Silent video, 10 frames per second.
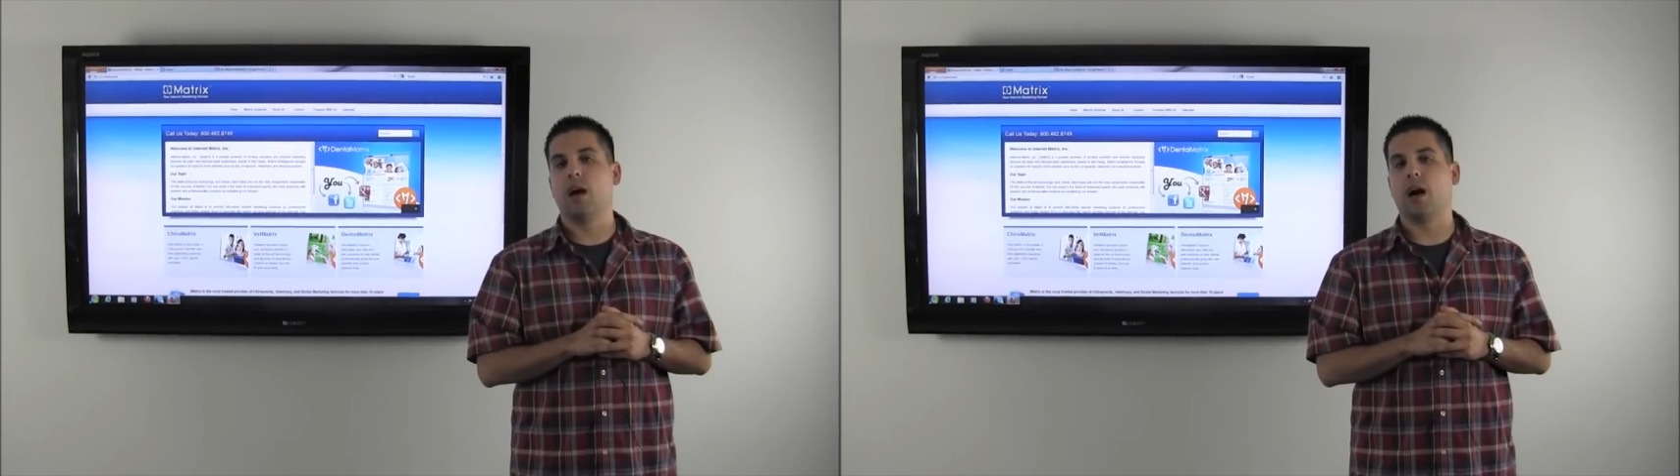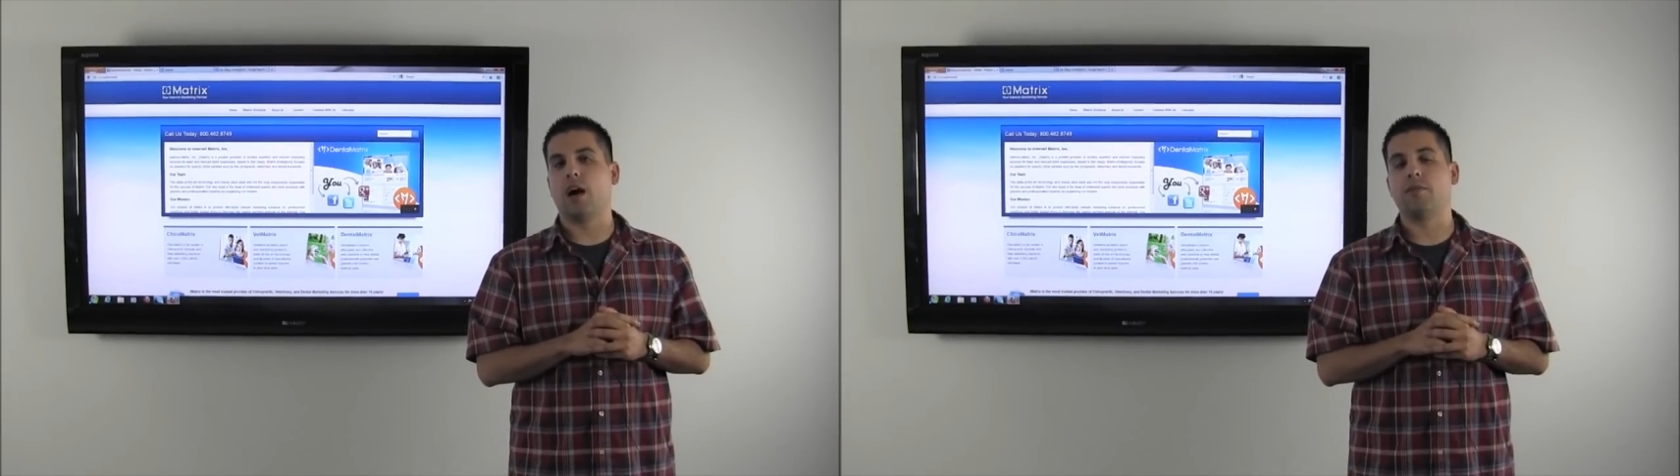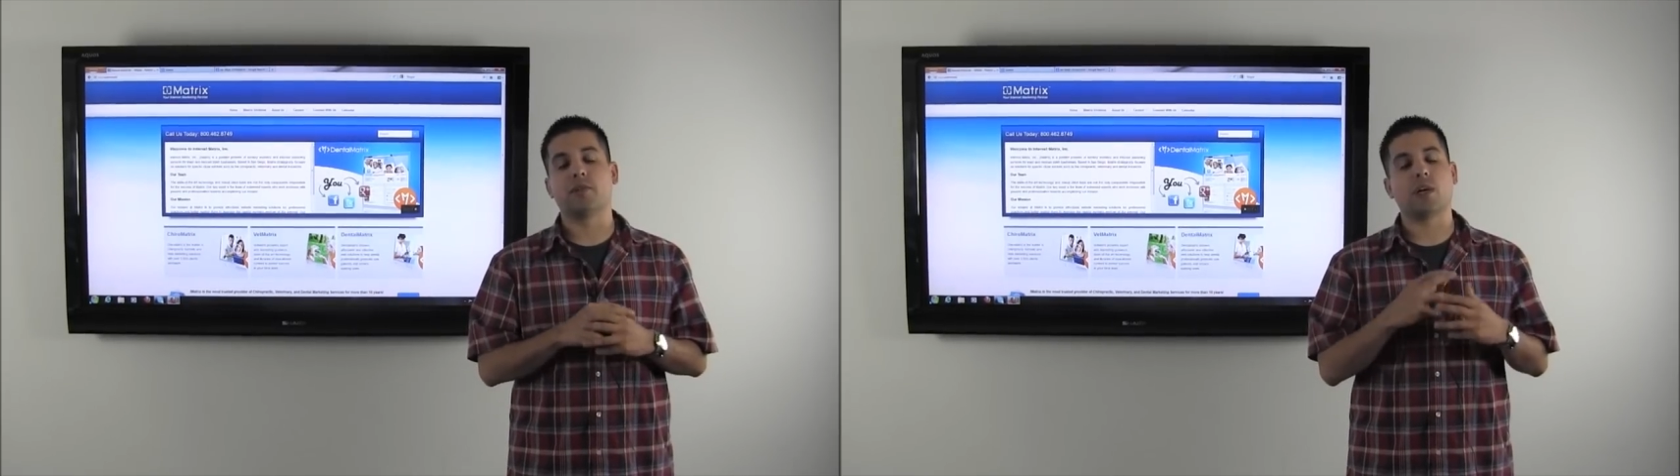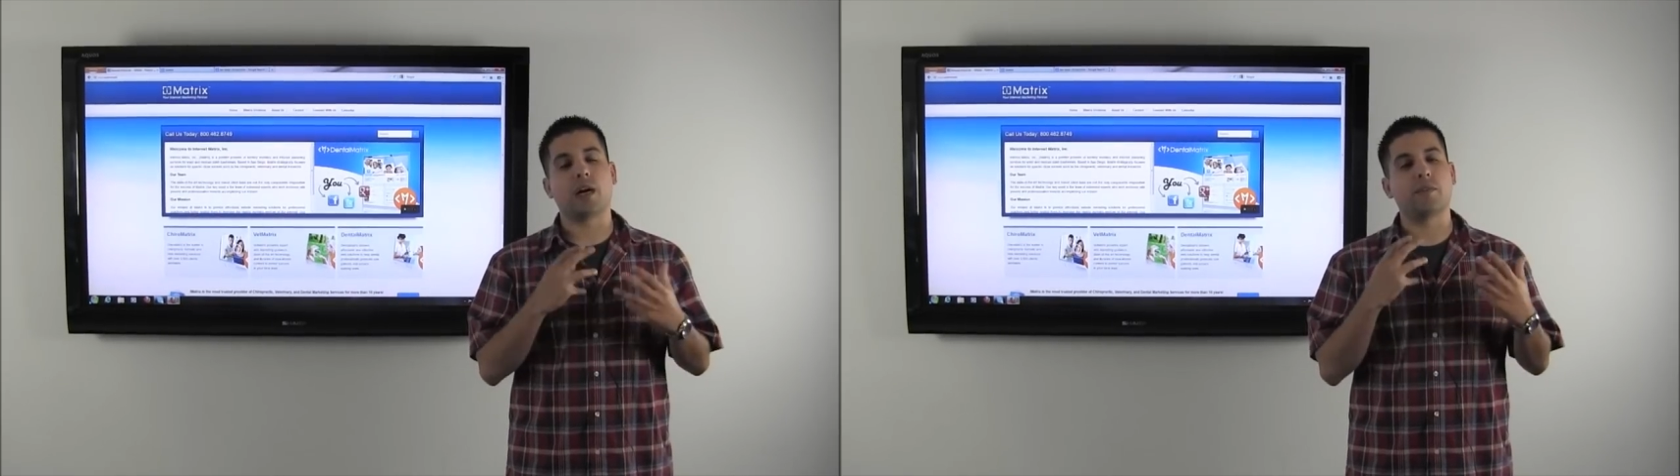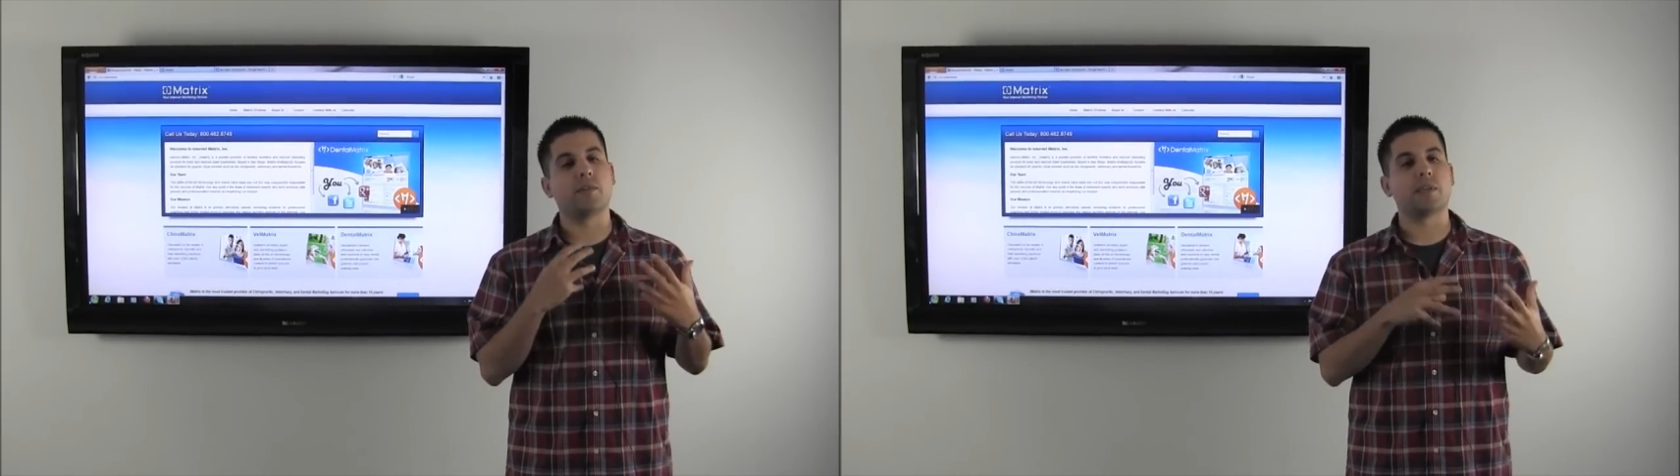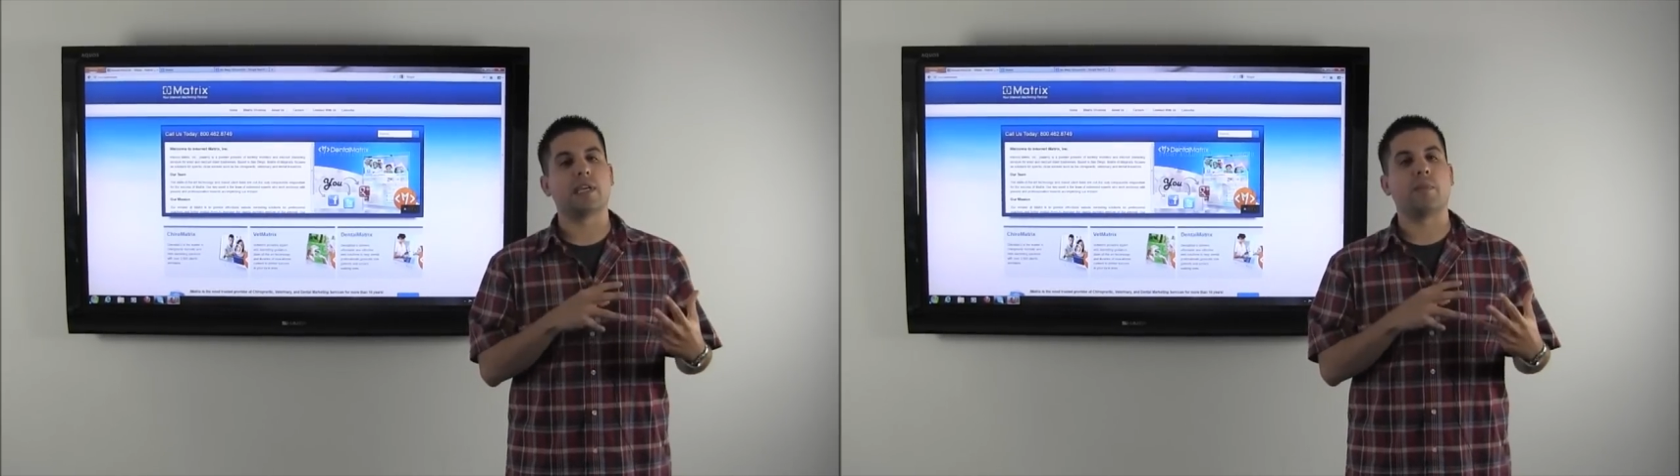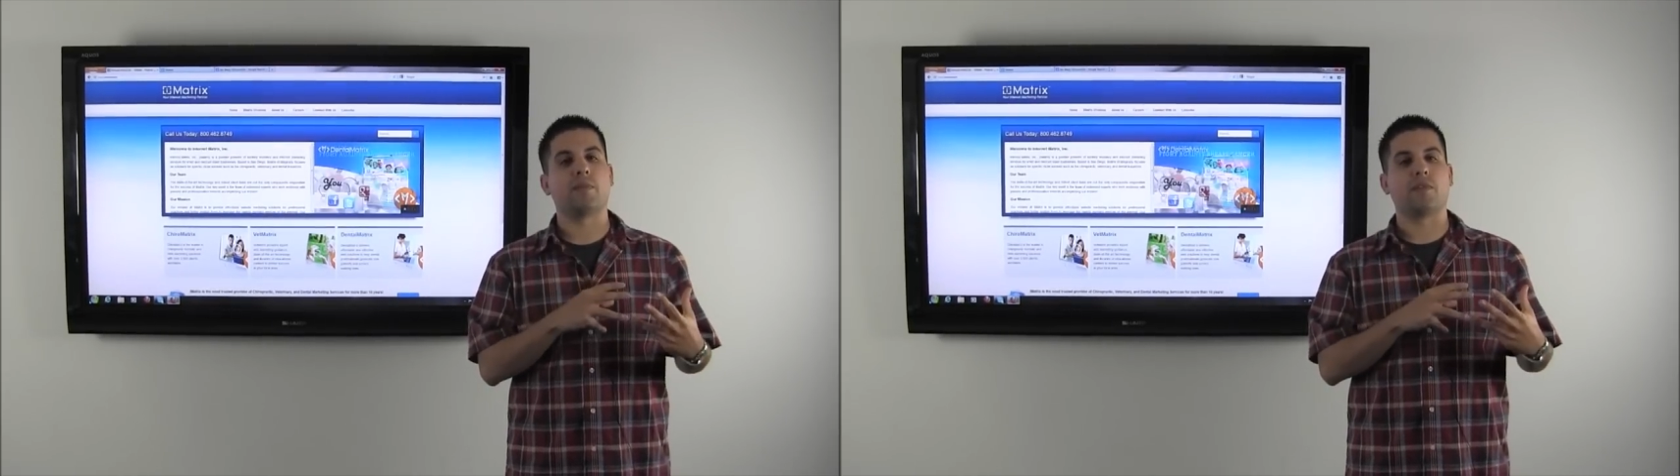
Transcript: If you're talking, for example,